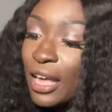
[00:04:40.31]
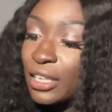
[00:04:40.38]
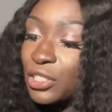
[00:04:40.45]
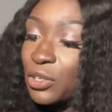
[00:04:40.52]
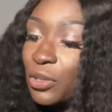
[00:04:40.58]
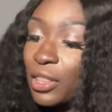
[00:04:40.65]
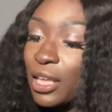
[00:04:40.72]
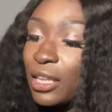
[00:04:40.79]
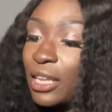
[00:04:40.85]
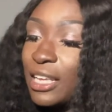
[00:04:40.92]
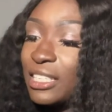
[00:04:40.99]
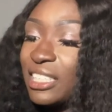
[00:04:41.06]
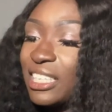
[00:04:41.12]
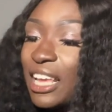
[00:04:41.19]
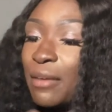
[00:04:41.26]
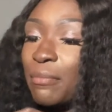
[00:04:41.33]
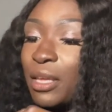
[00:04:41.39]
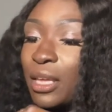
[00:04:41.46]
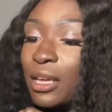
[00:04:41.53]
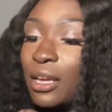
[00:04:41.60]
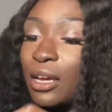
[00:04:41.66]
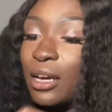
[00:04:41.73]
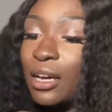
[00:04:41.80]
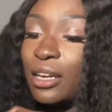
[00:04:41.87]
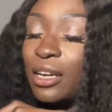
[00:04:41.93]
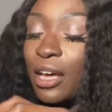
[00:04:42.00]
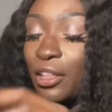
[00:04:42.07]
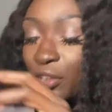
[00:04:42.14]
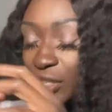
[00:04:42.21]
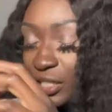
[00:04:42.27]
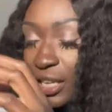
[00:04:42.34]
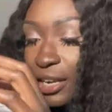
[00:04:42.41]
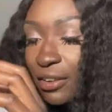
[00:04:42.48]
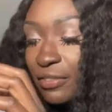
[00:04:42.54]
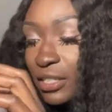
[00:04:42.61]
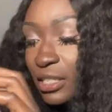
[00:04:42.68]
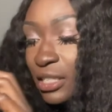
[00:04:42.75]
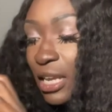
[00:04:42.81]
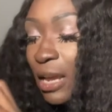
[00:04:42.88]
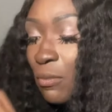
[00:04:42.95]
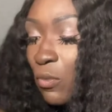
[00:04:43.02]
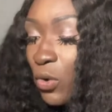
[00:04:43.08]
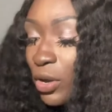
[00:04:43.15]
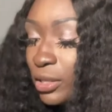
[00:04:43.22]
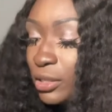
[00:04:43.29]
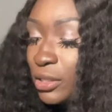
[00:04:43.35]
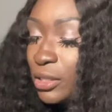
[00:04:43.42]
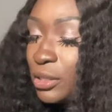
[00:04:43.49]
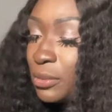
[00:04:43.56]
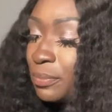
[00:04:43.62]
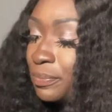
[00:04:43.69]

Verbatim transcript: So then they sent me another set of the same ones.